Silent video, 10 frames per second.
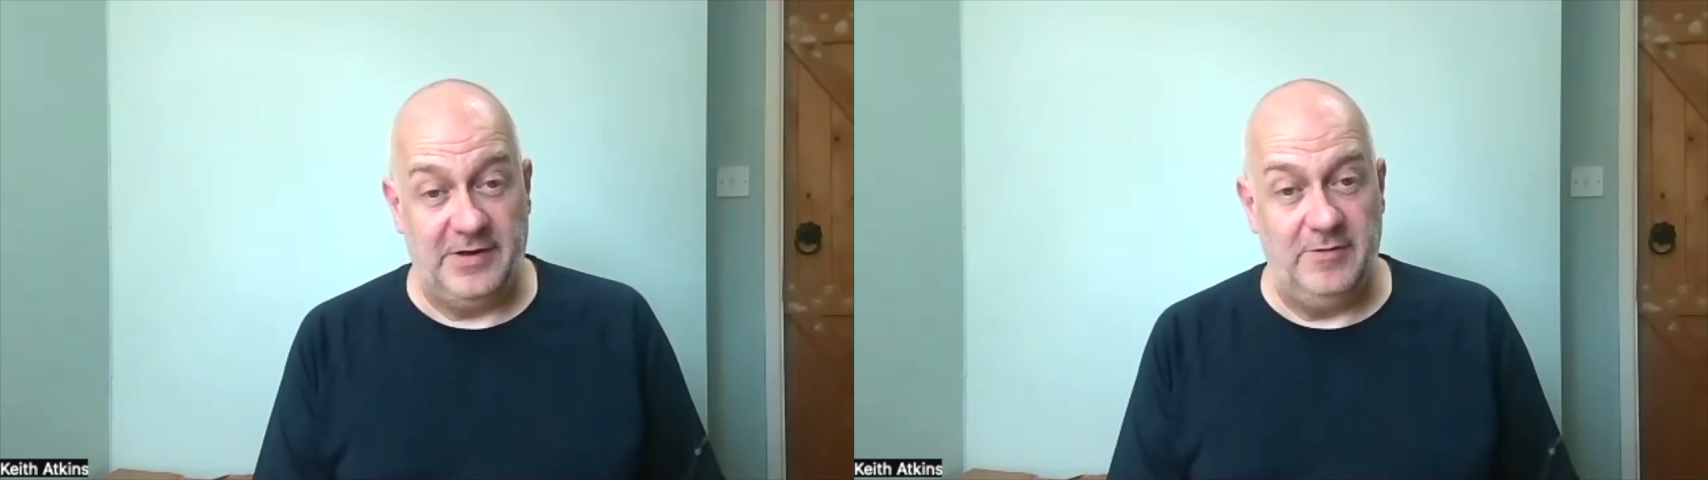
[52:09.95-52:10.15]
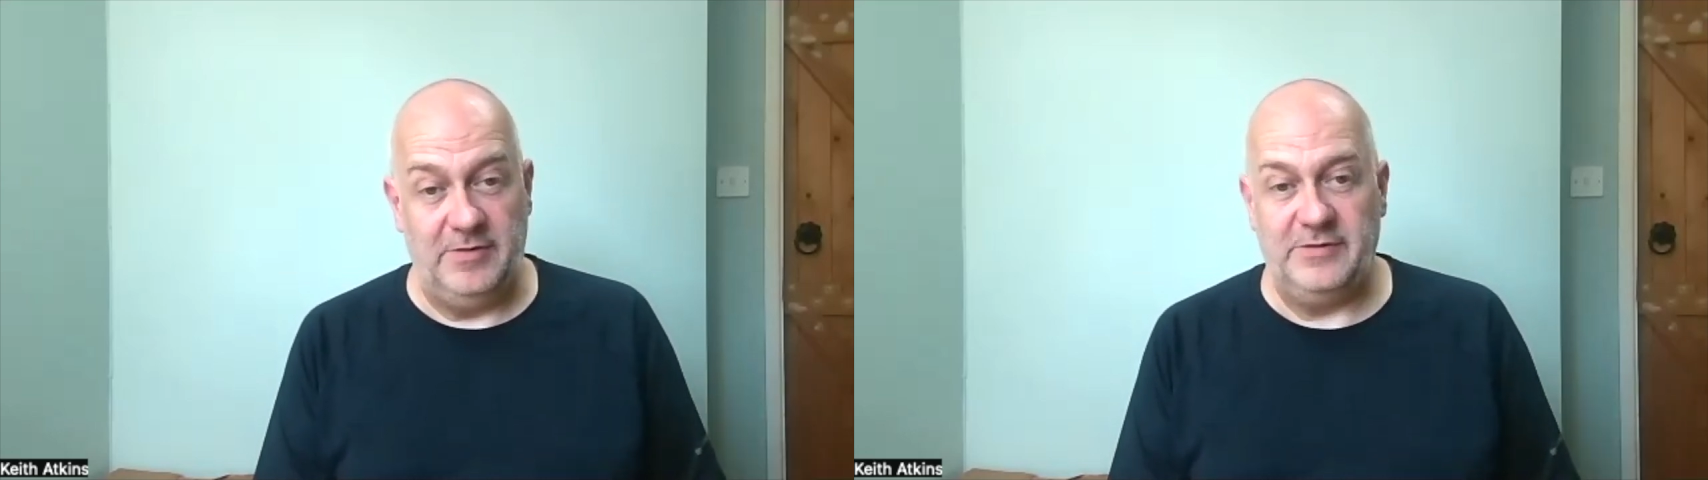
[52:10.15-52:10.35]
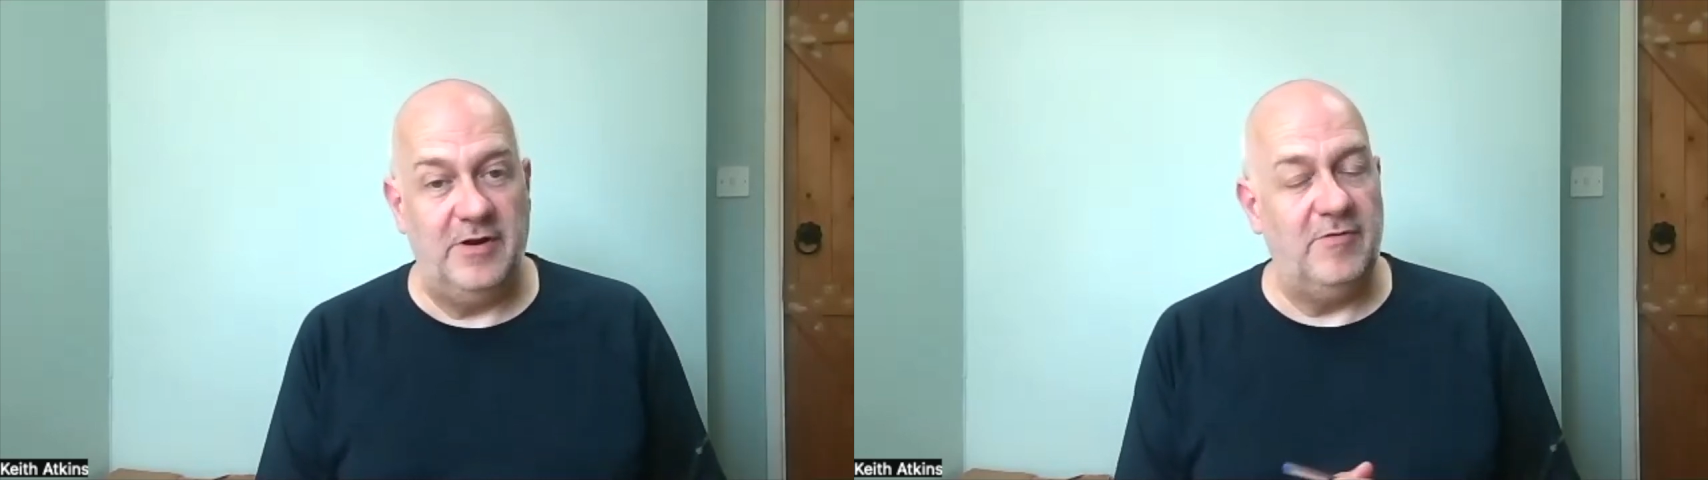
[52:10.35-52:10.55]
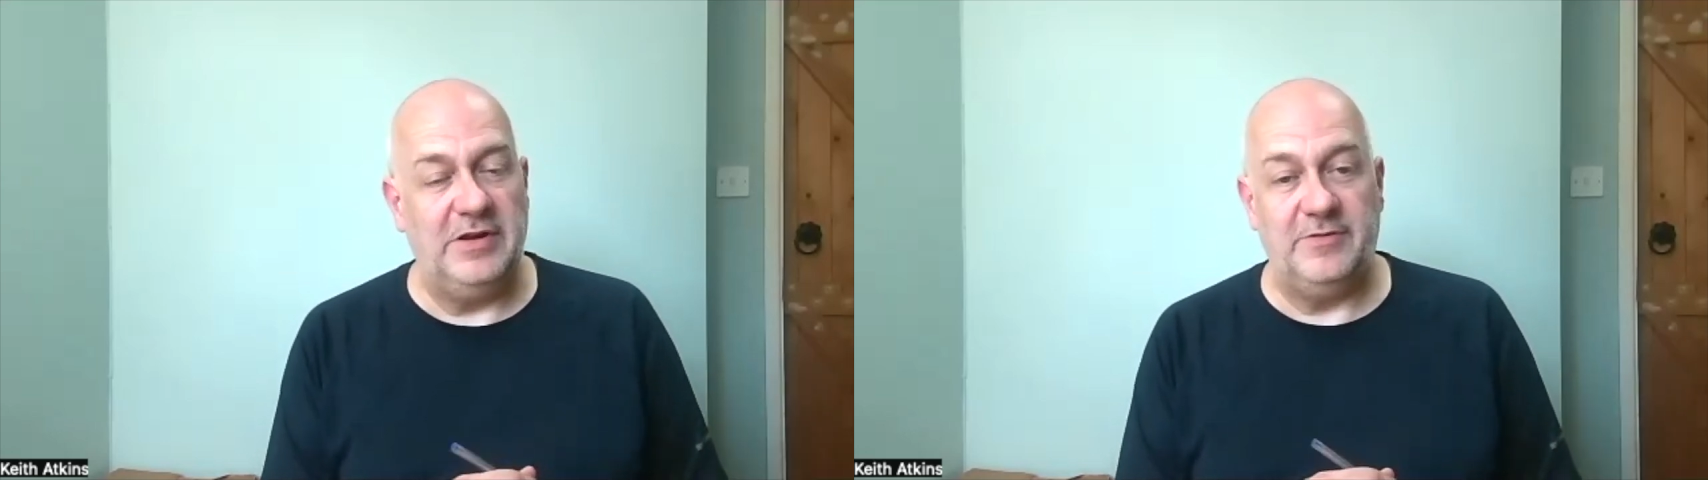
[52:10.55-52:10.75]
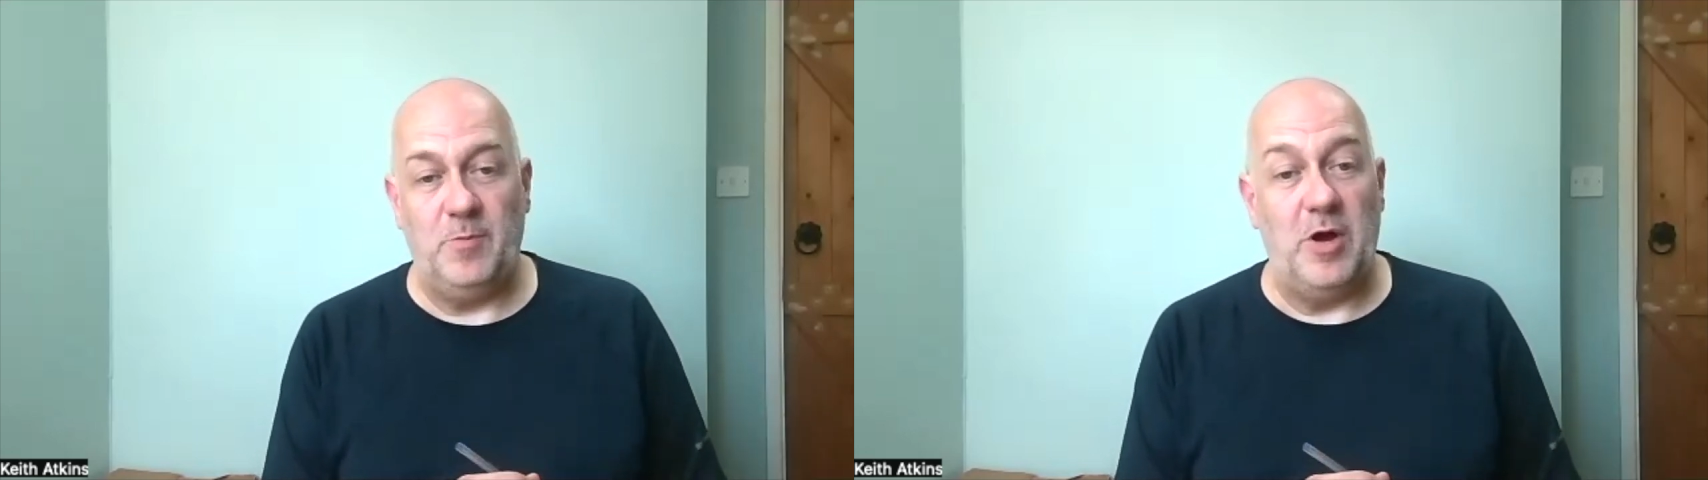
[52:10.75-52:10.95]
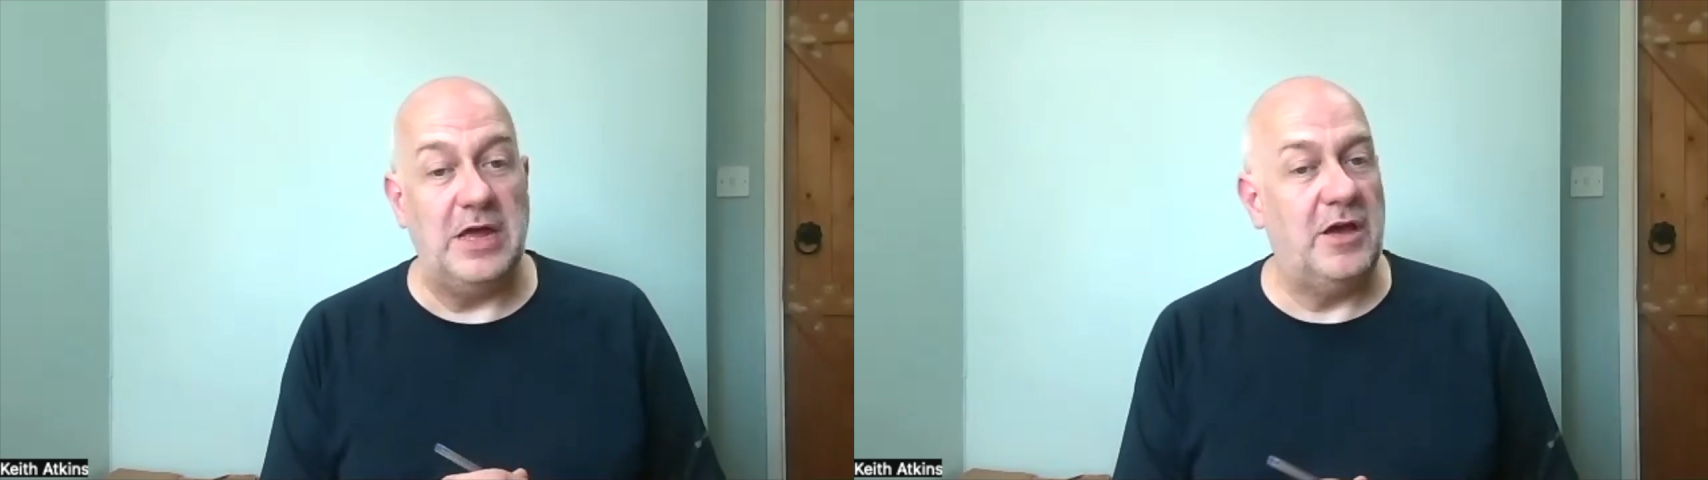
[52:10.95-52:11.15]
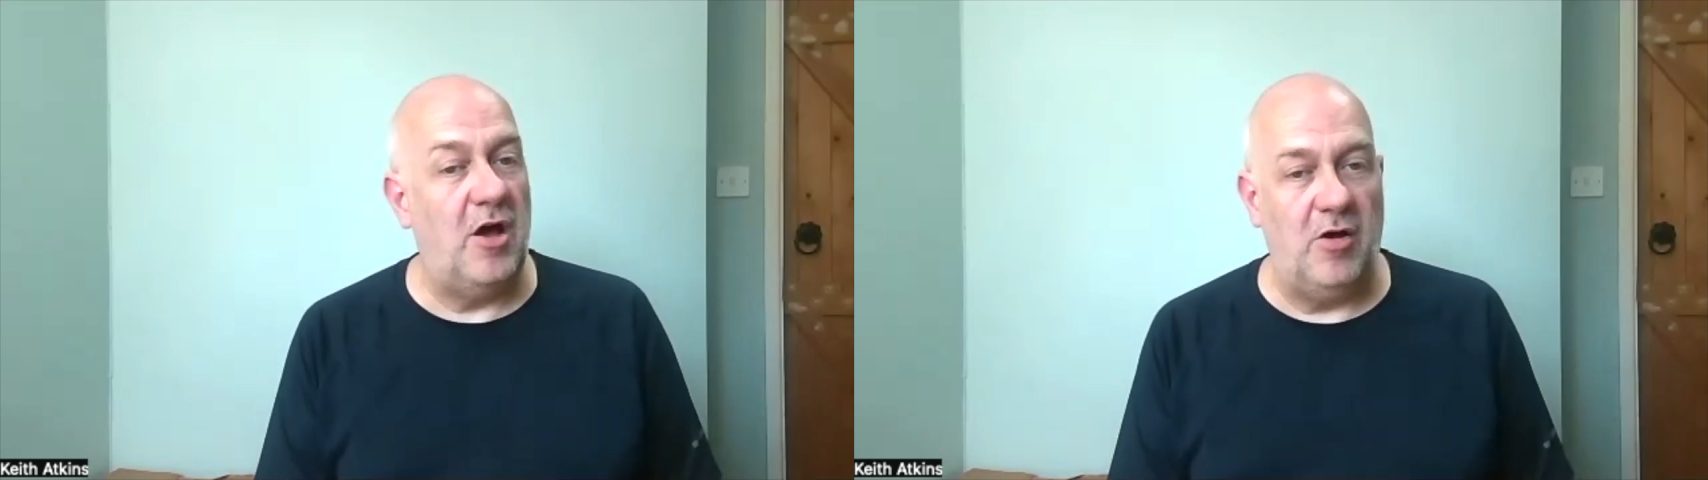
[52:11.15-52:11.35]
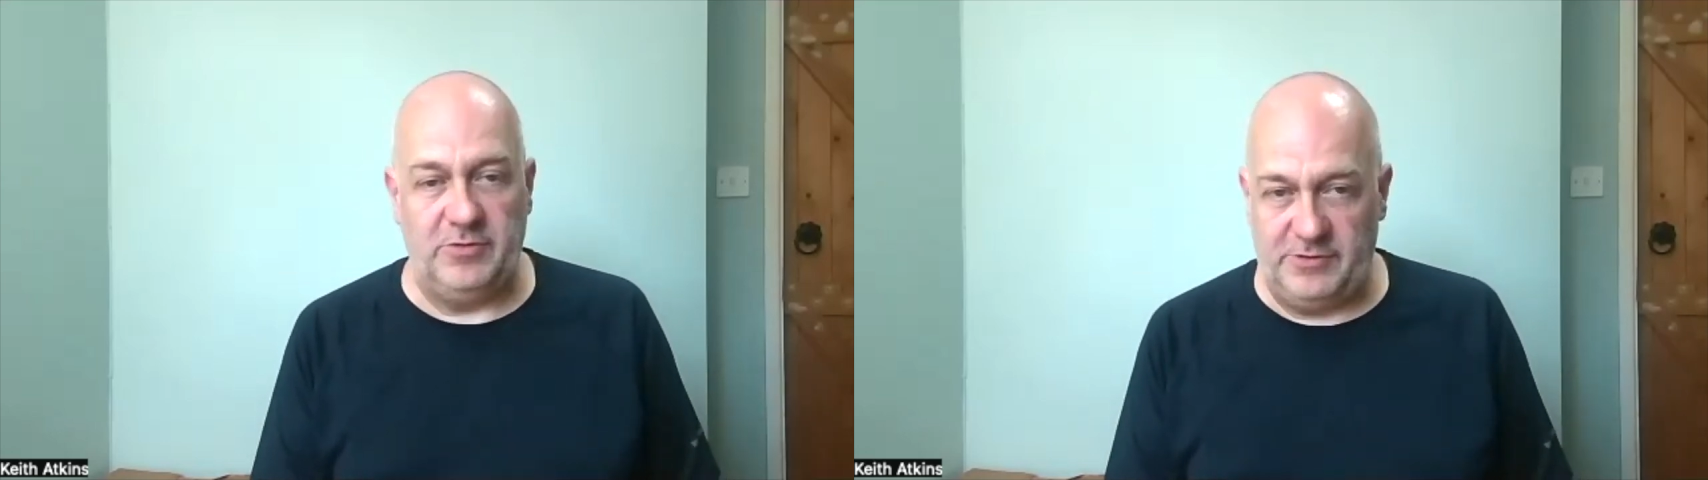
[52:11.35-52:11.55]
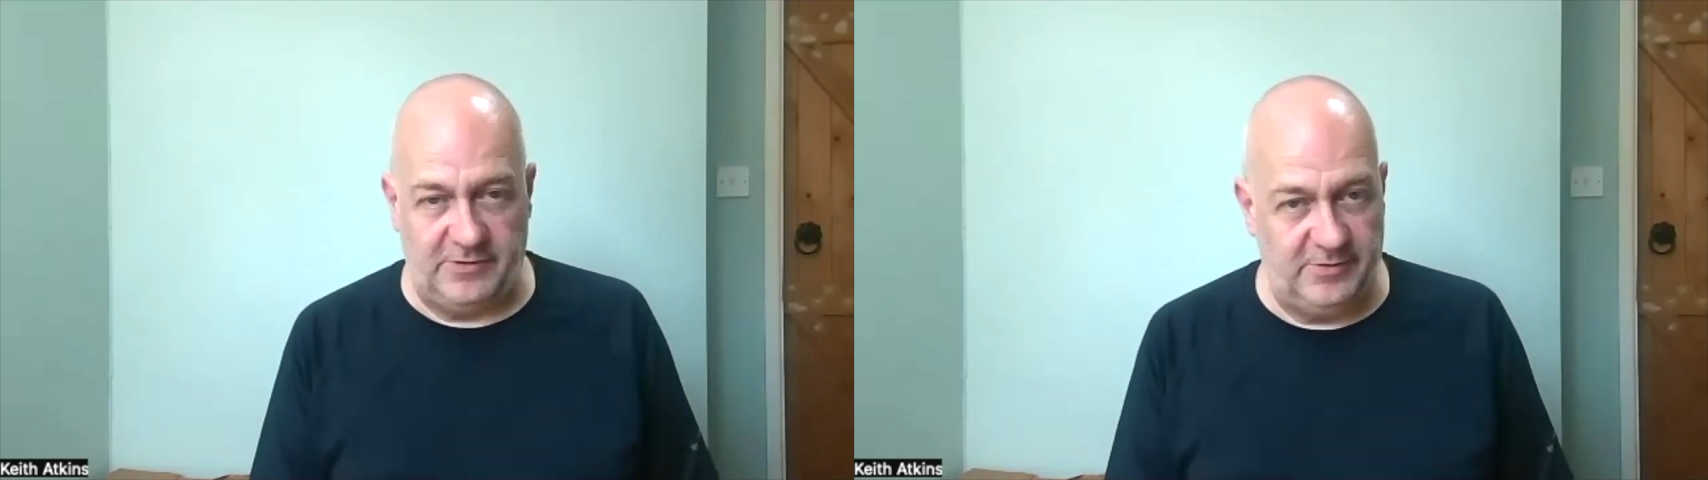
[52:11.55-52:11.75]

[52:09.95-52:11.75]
So there's no reason why it can't